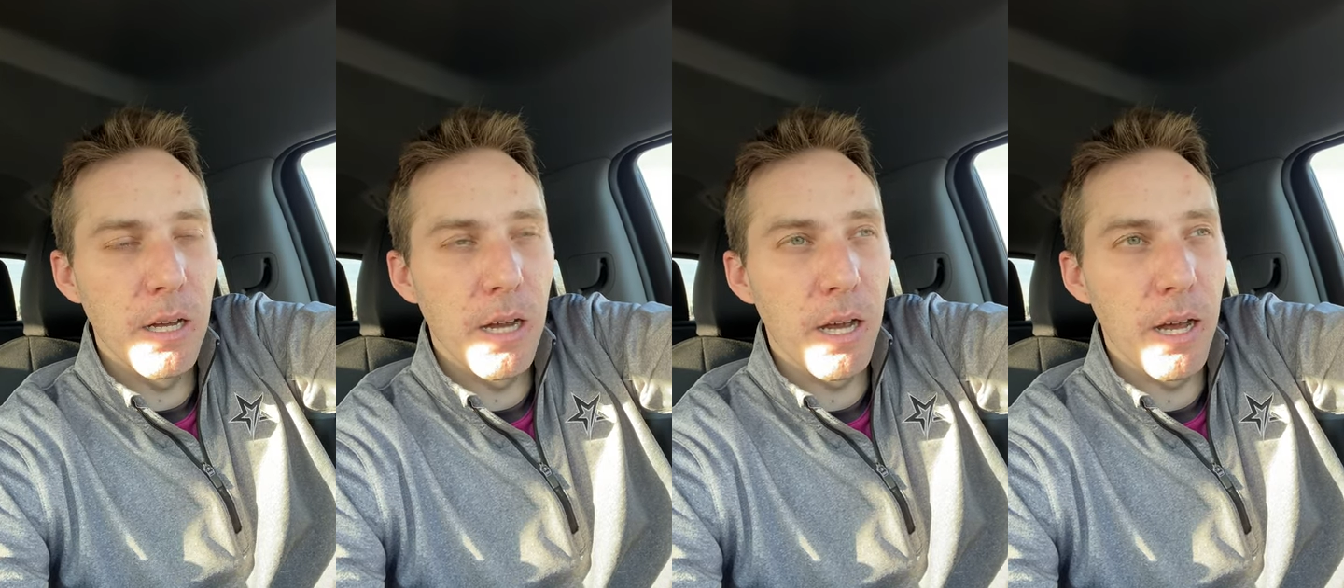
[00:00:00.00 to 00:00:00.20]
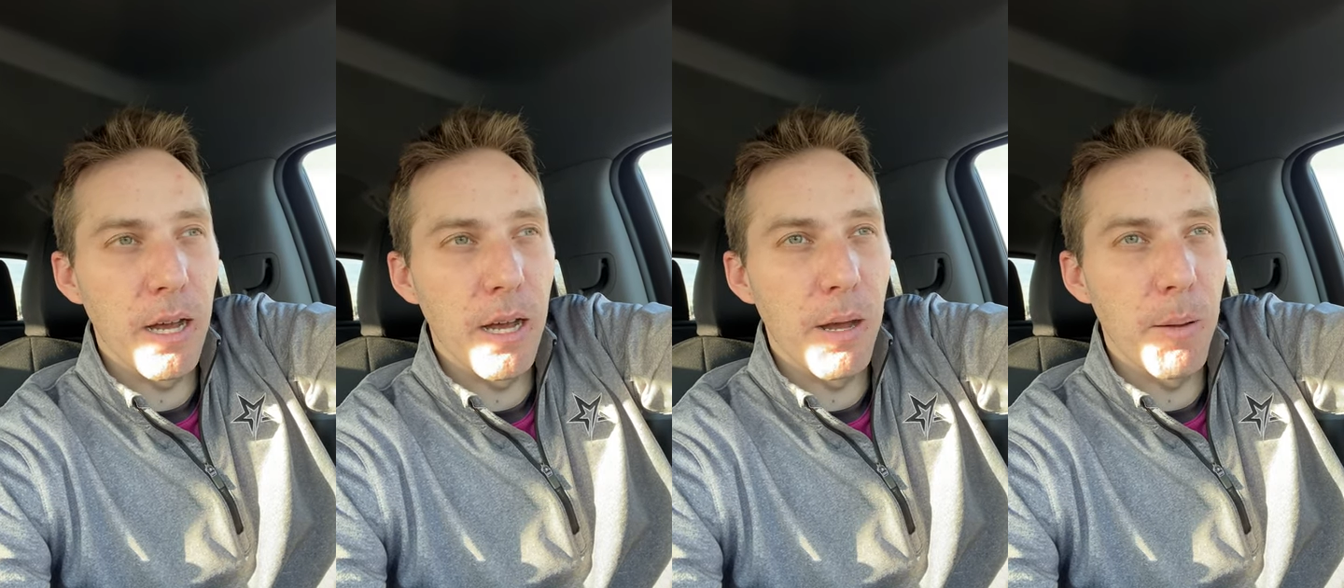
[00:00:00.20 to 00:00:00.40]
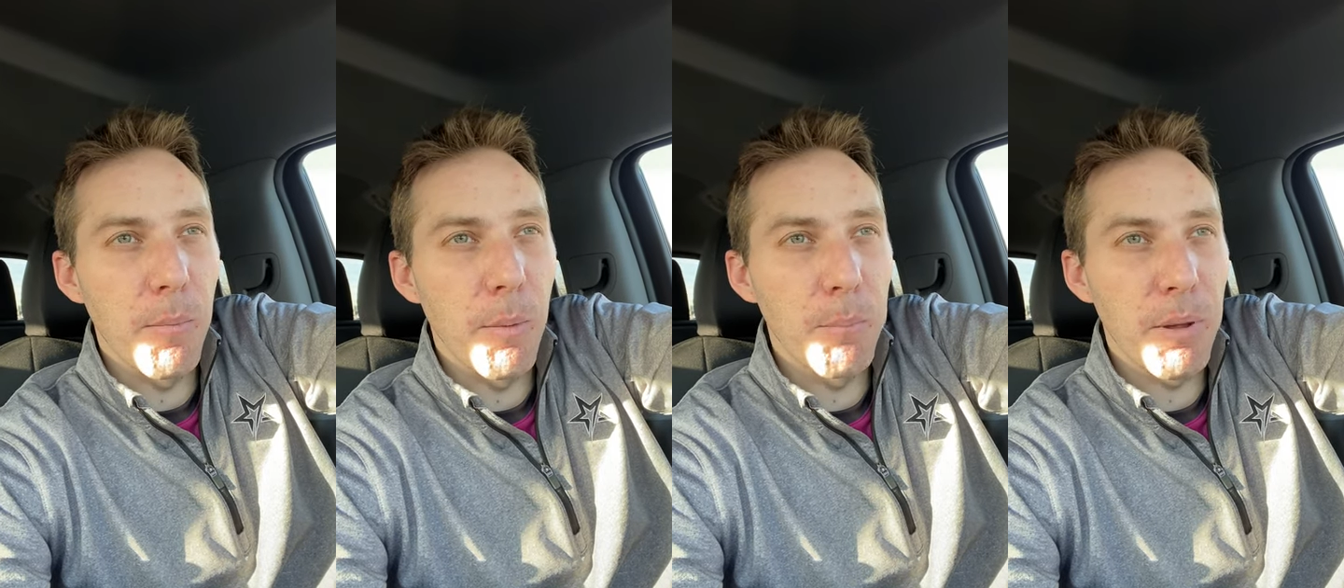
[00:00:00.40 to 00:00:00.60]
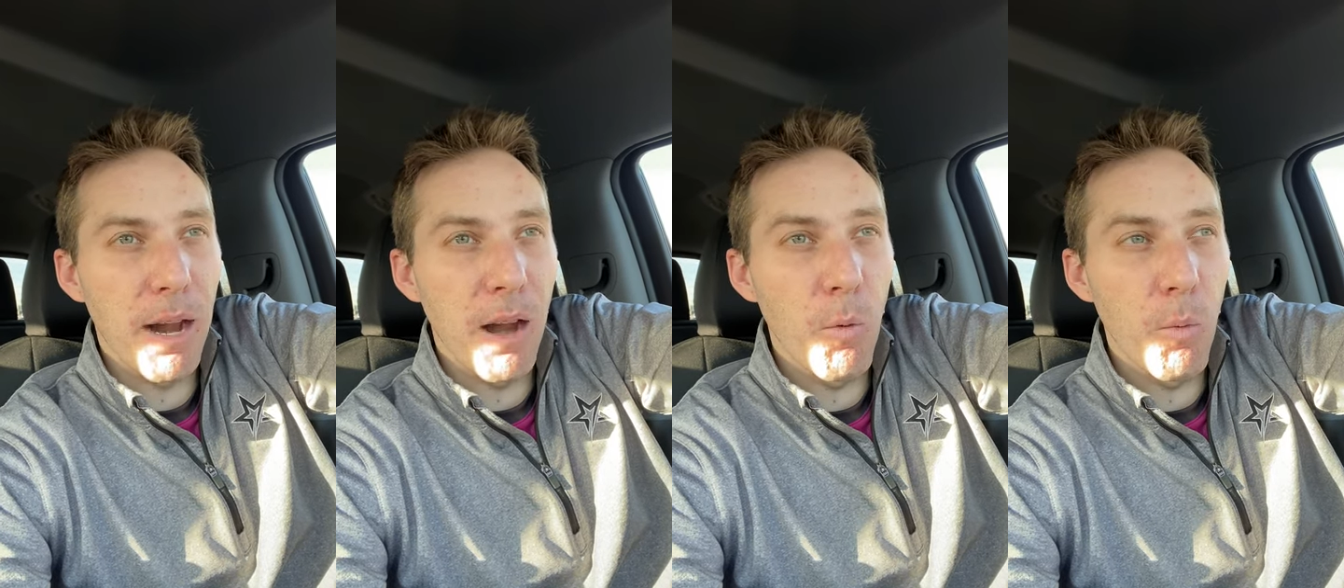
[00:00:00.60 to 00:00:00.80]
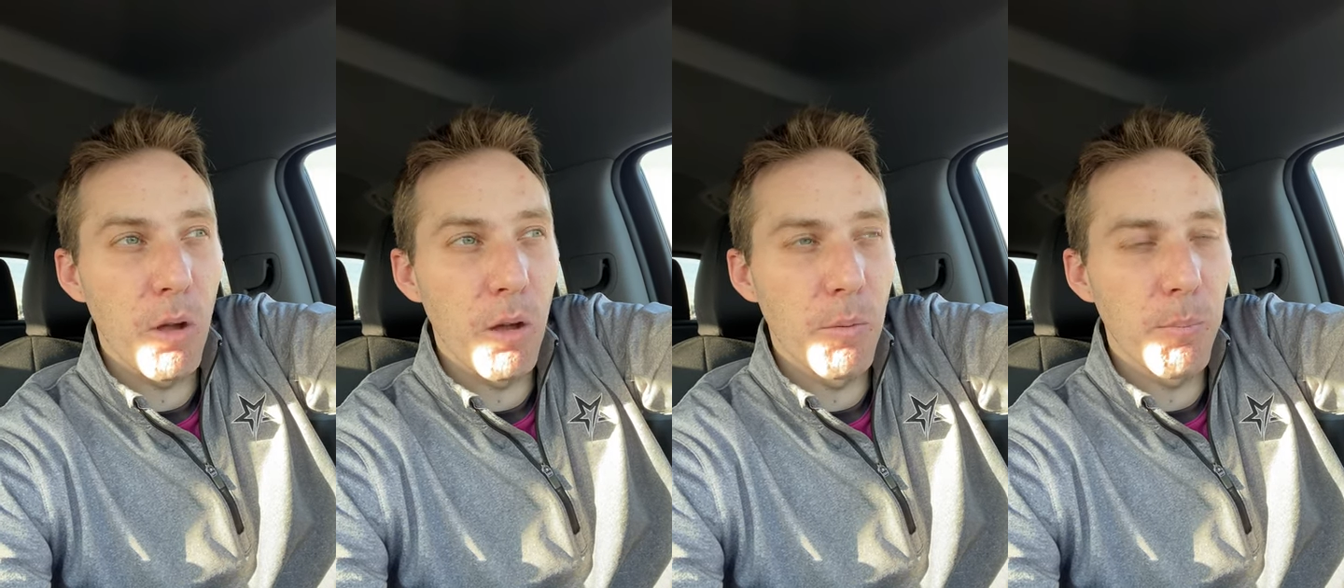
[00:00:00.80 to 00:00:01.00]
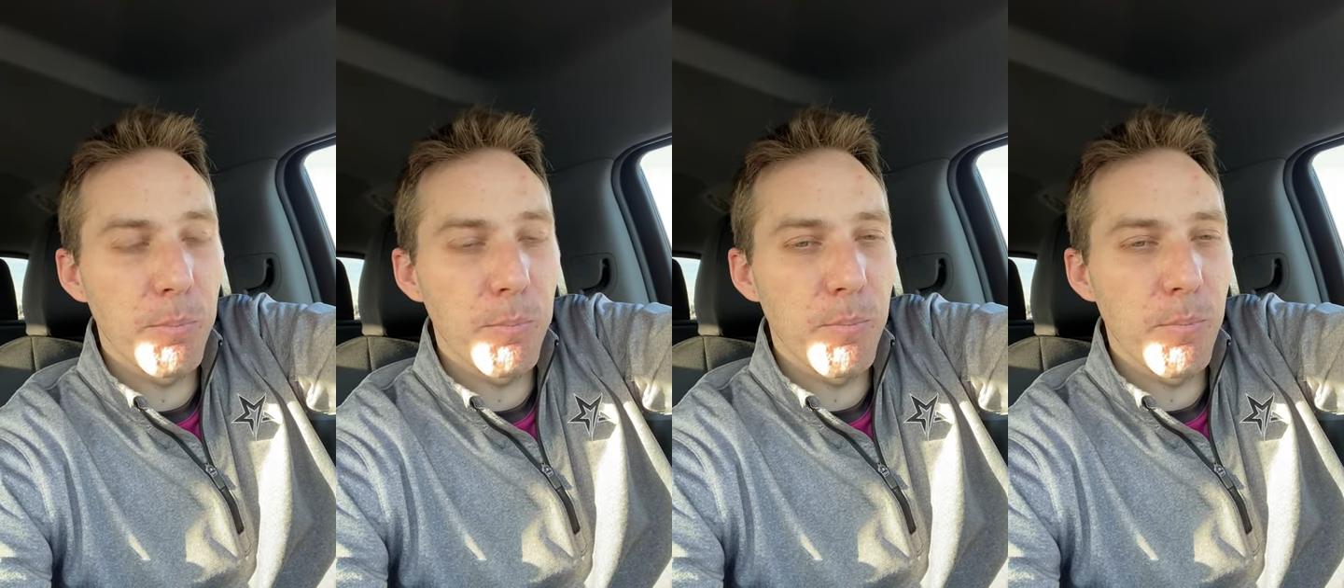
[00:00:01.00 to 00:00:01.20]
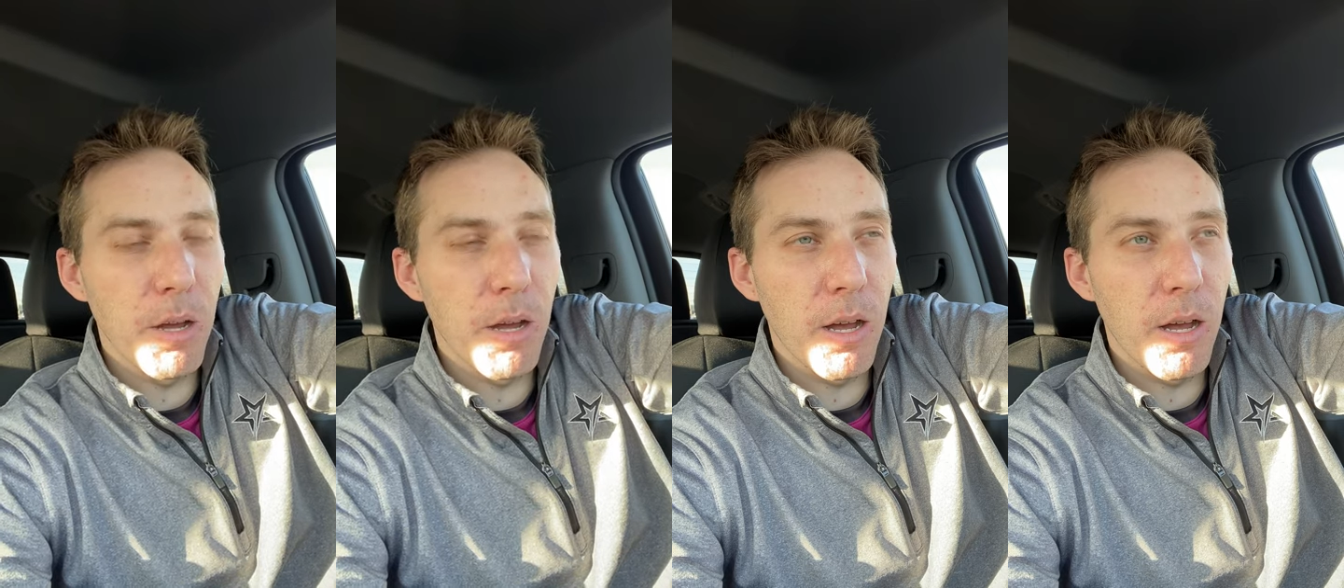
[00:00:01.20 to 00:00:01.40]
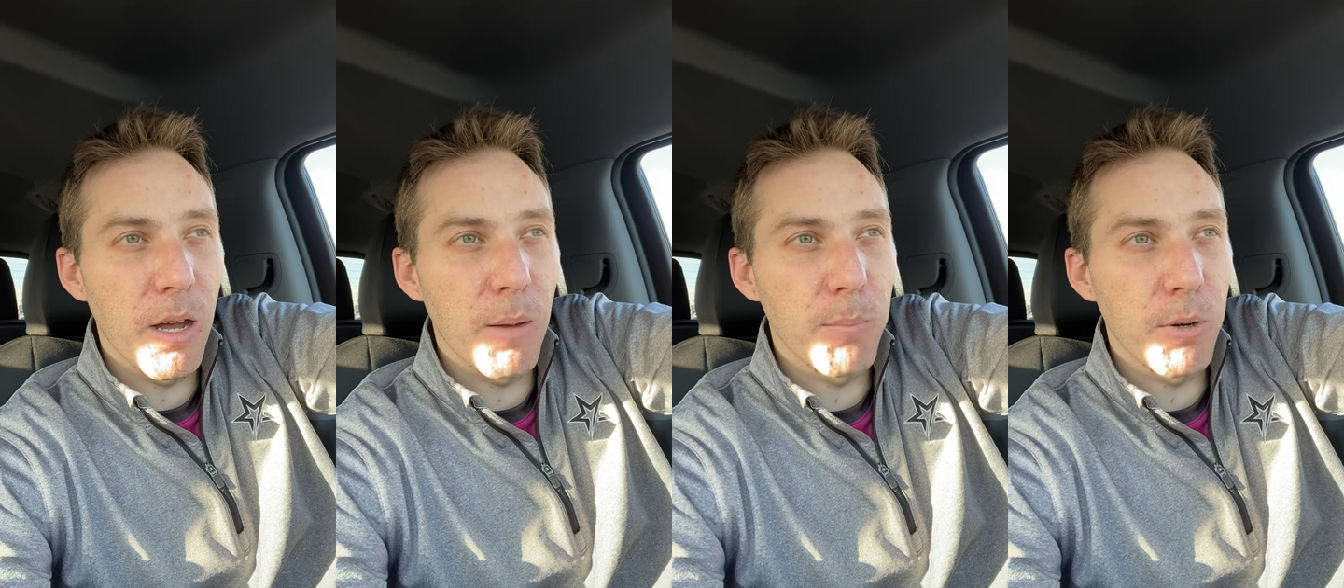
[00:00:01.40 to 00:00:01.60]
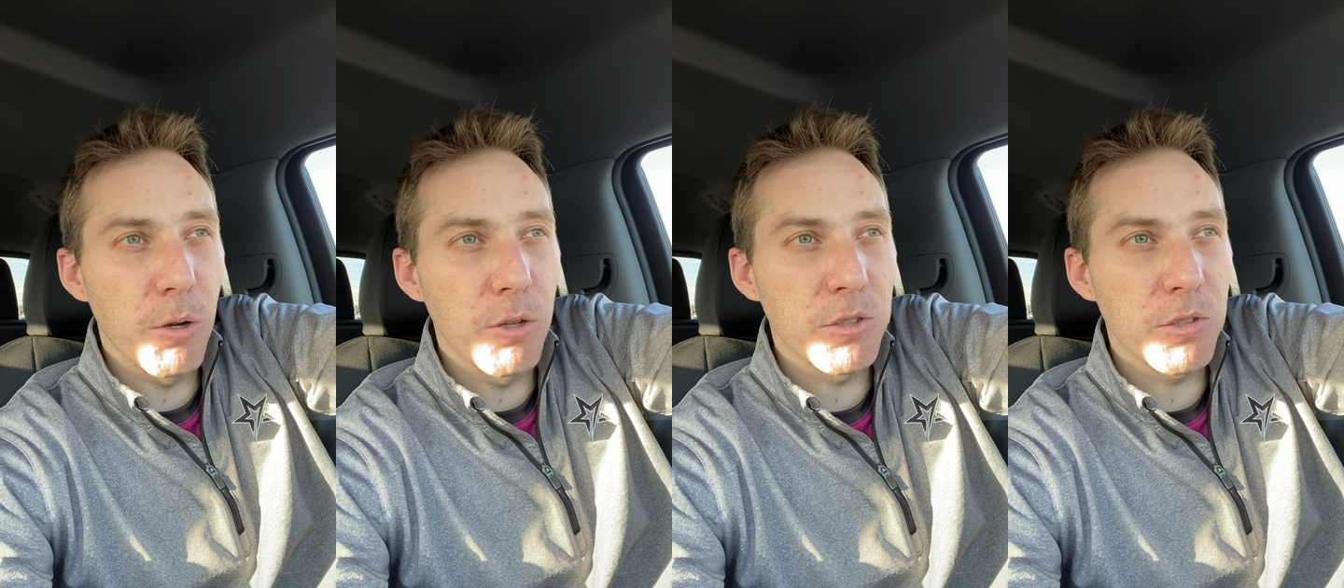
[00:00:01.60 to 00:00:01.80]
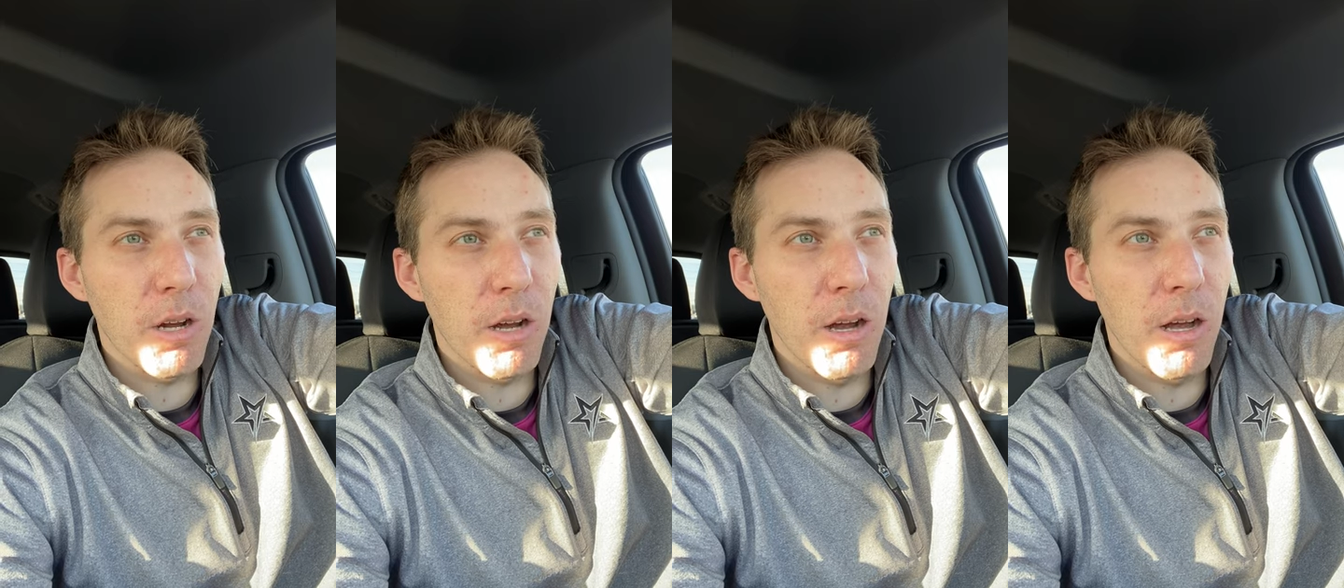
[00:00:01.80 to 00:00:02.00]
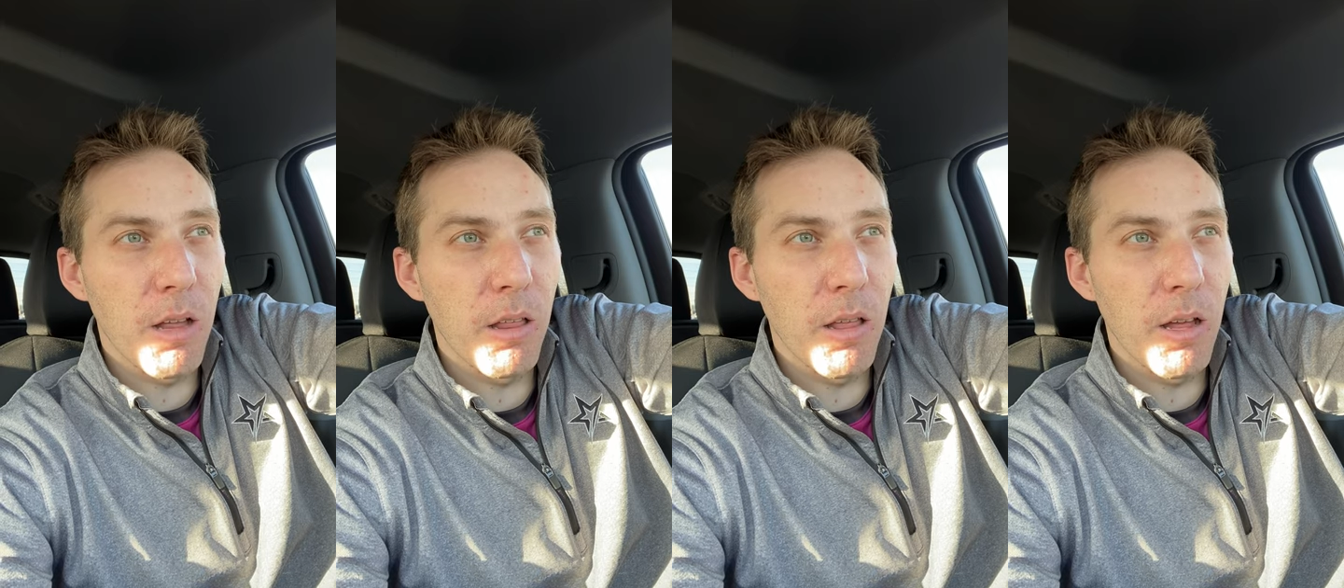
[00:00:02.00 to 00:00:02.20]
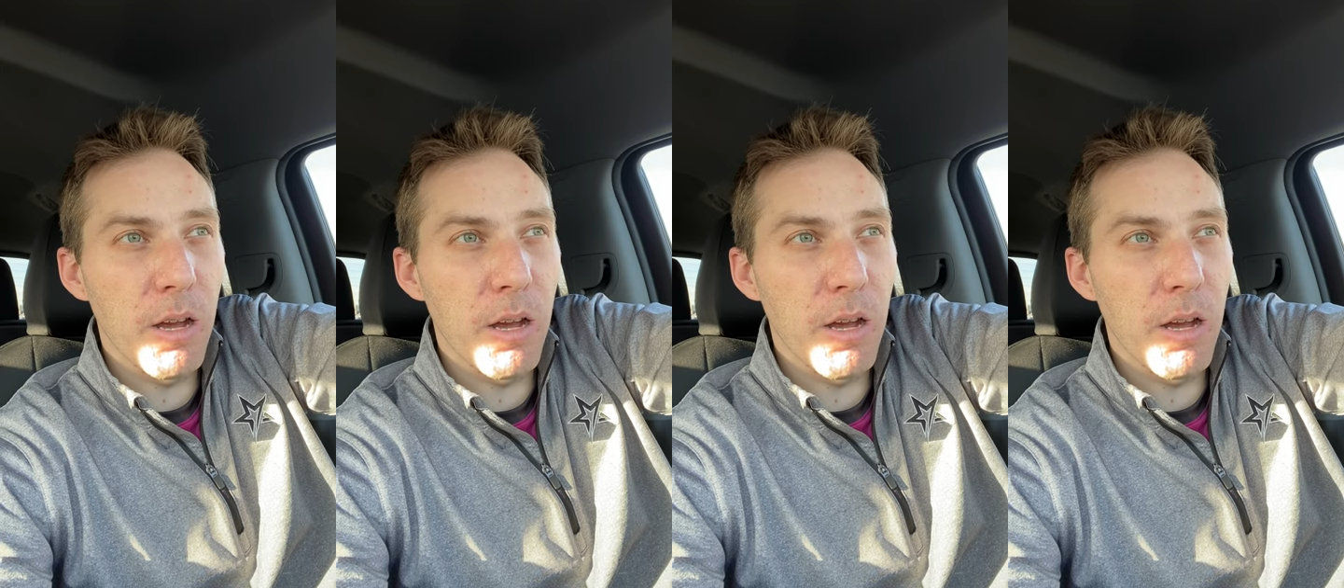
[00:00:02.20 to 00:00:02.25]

But I will post all